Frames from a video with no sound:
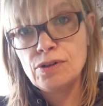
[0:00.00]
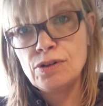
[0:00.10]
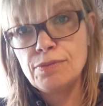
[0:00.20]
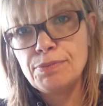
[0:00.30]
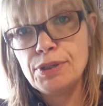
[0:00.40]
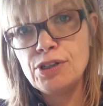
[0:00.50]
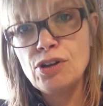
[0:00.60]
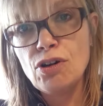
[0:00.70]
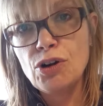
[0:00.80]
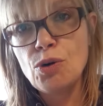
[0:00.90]
up, but
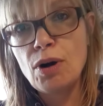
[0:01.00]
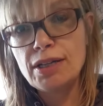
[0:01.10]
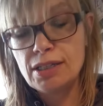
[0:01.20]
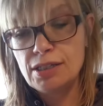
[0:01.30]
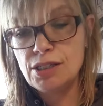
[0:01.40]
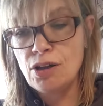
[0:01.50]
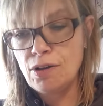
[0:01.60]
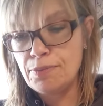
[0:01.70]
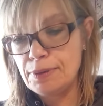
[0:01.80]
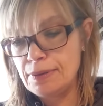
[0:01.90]
not quite to the
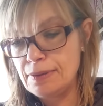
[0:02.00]
top.